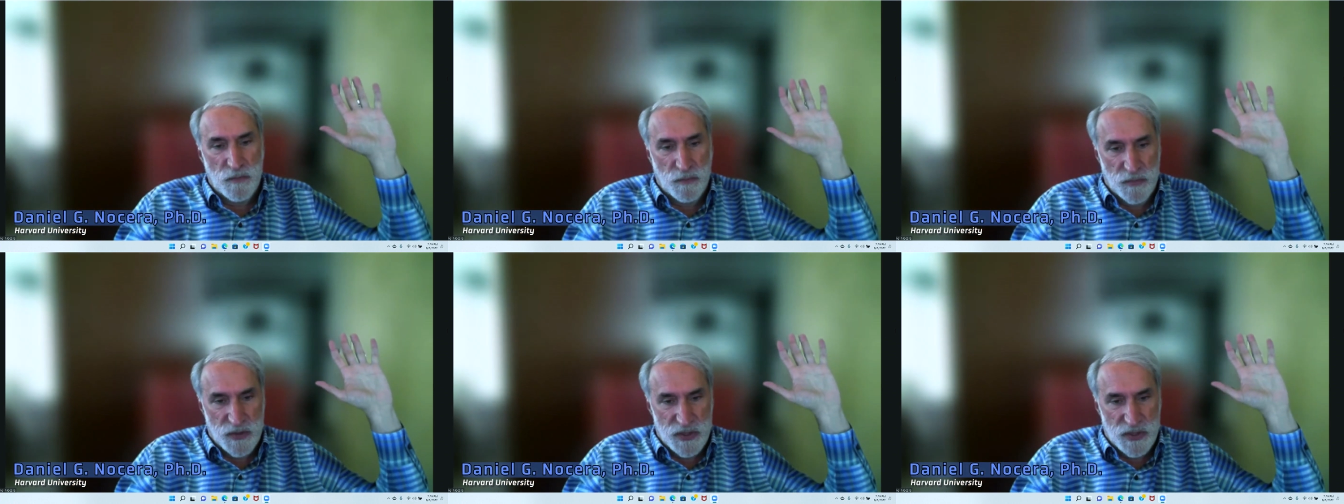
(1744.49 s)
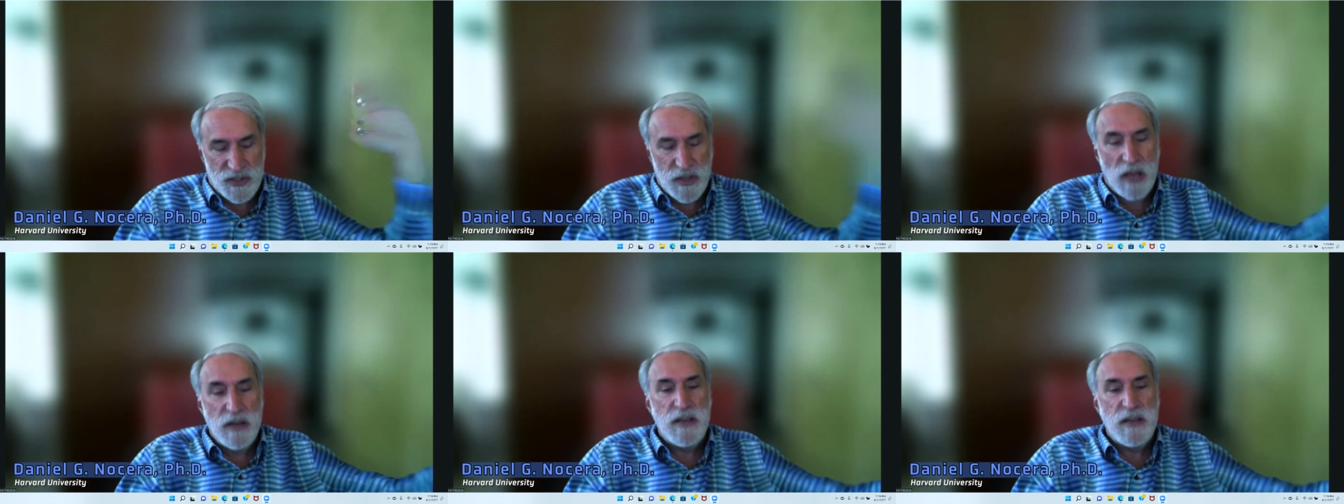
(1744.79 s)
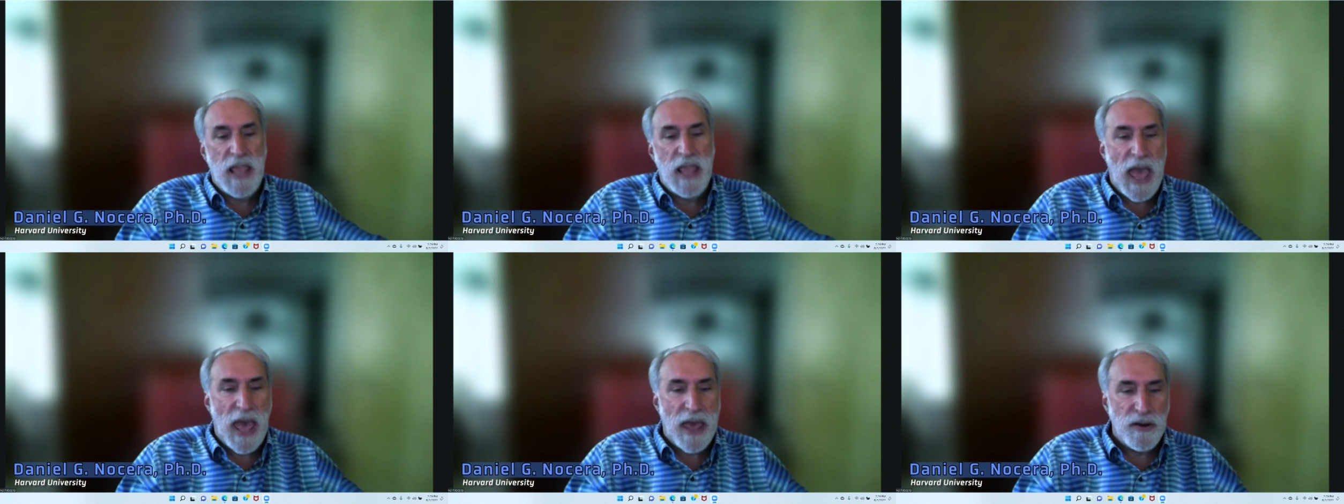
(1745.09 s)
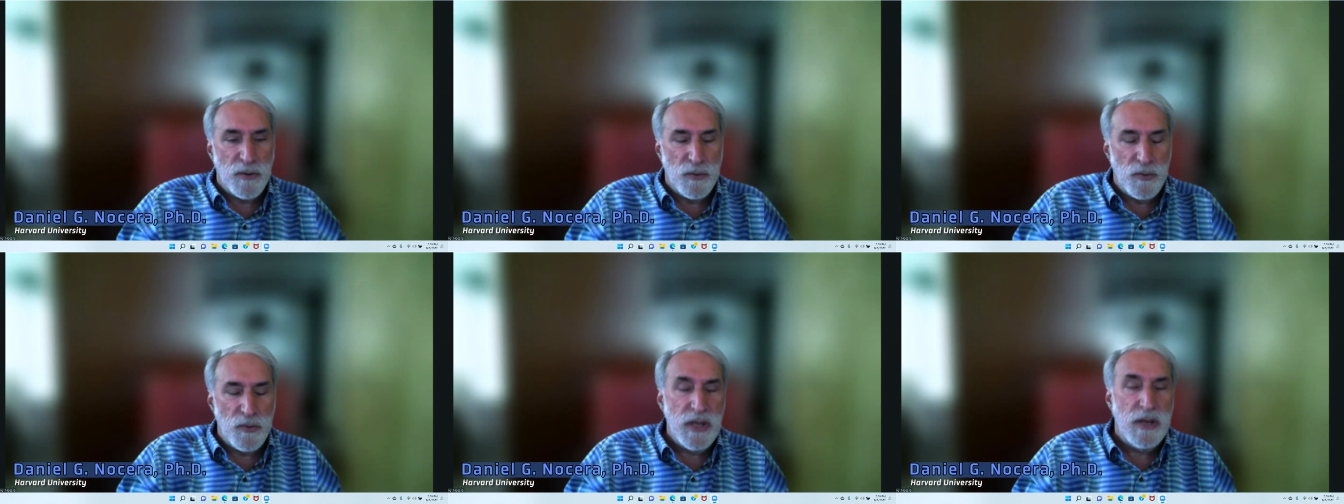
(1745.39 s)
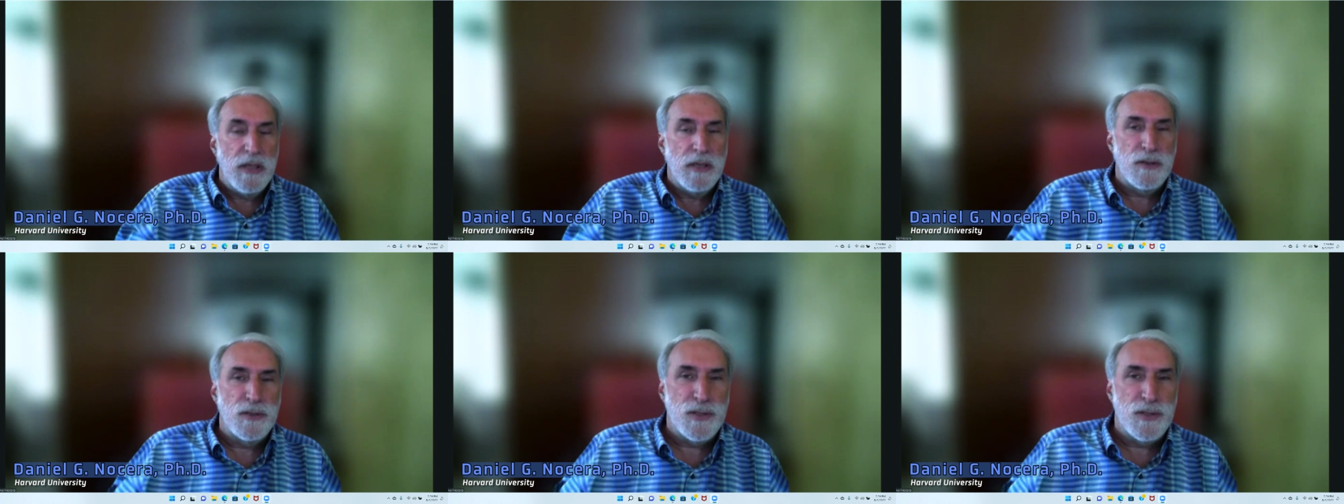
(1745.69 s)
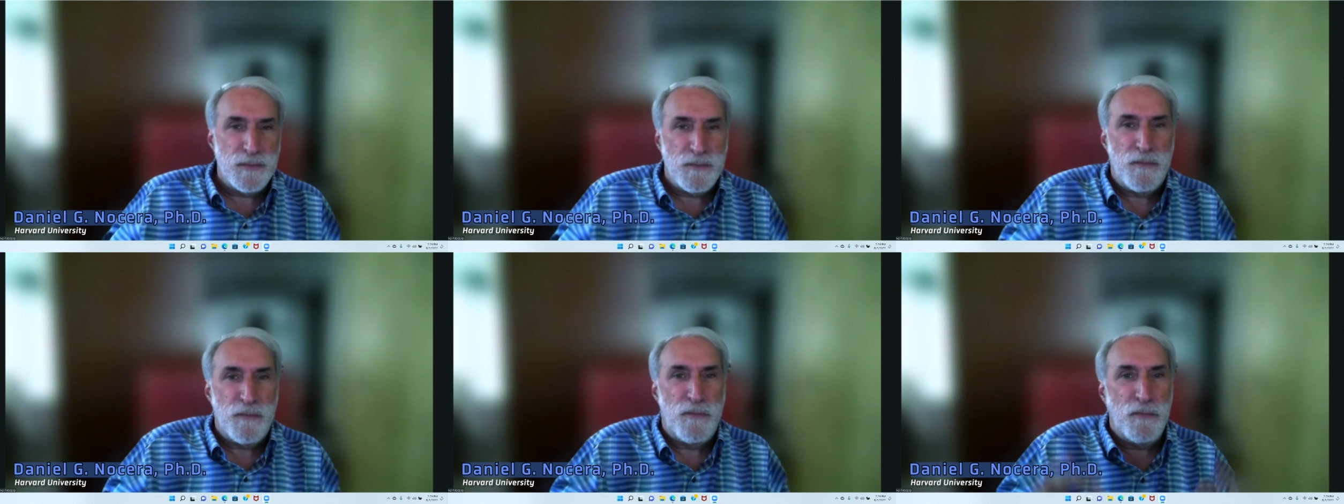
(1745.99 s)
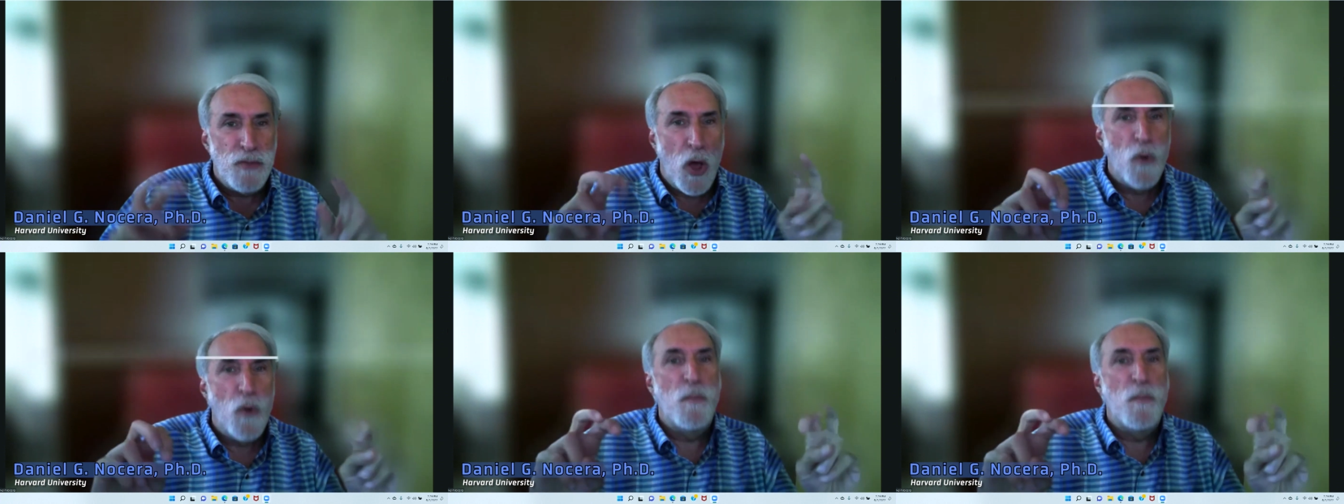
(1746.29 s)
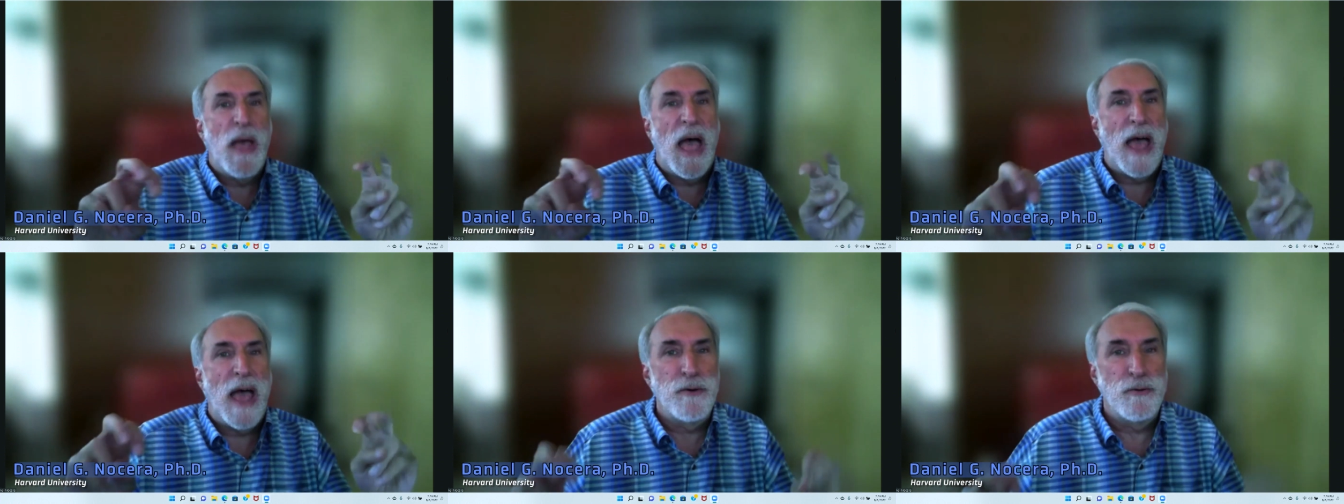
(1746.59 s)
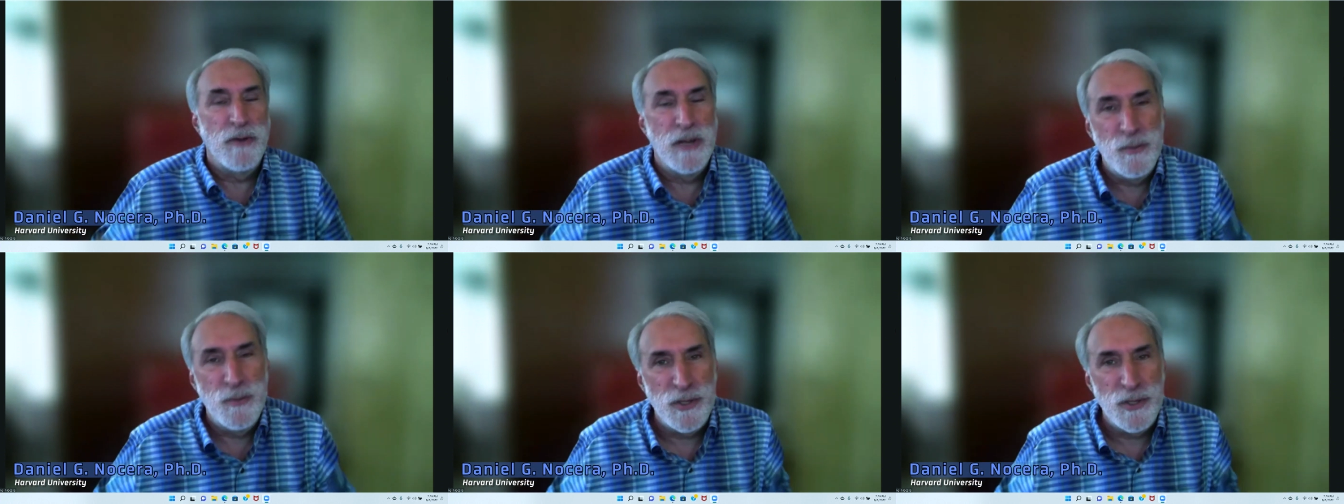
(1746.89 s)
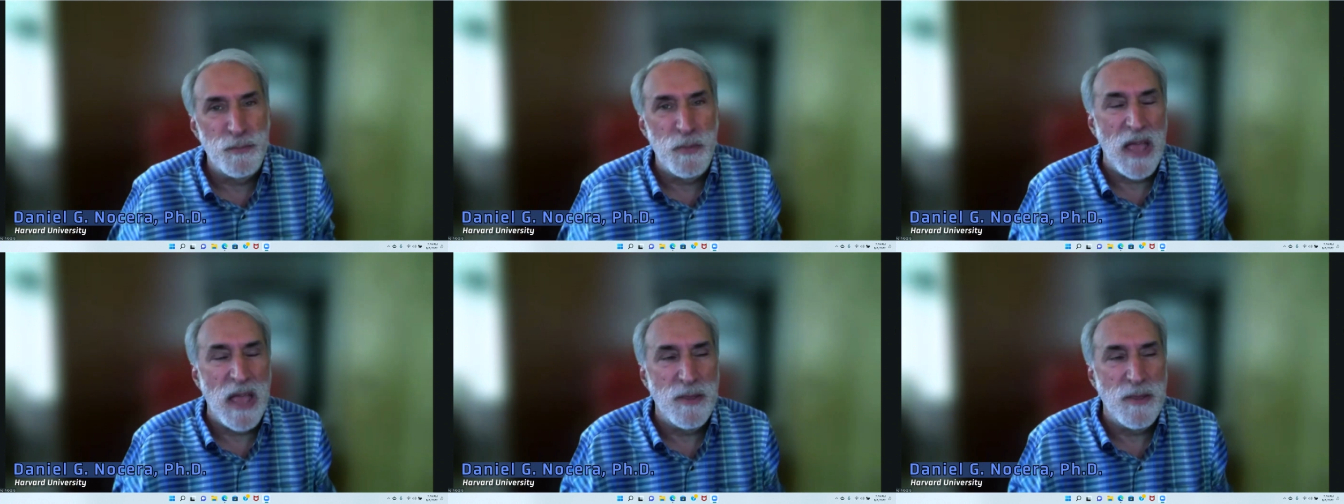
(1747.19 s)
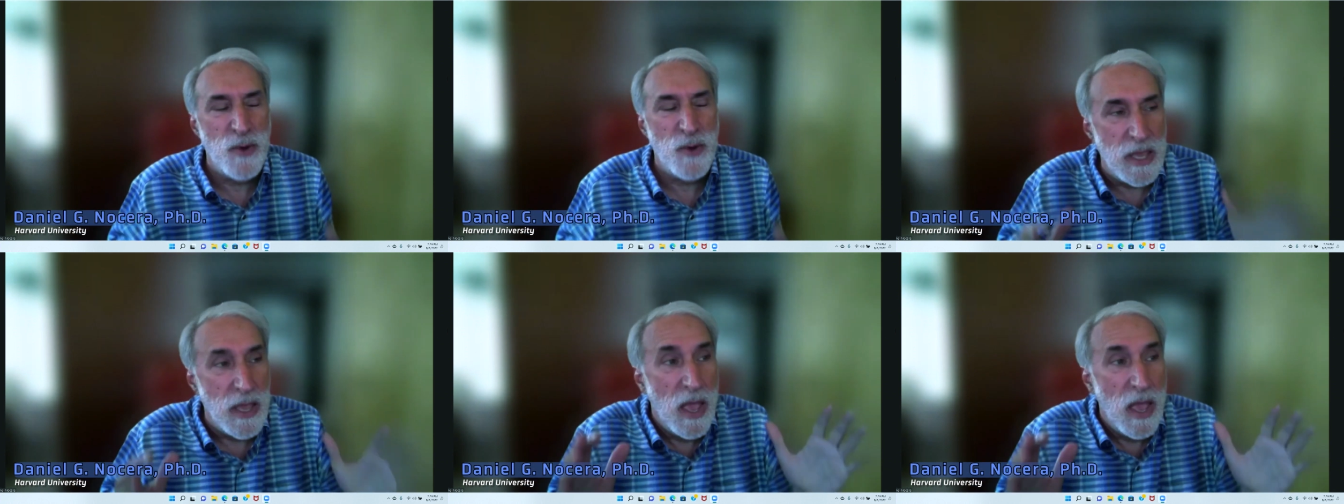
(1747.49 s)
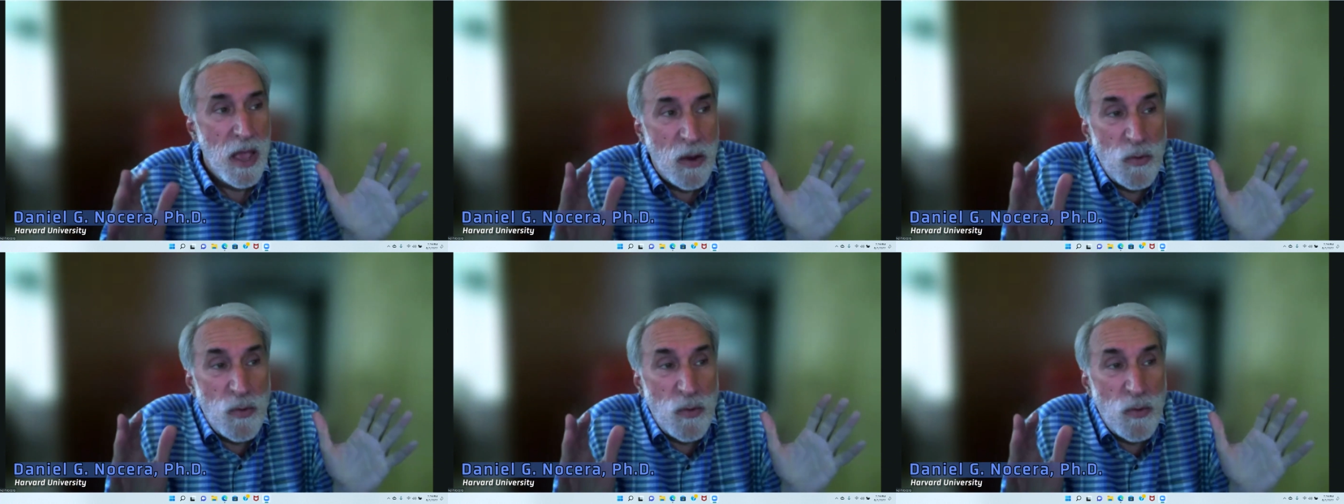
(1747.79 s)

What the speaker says: sun catalytic's flow battery, which, by the way,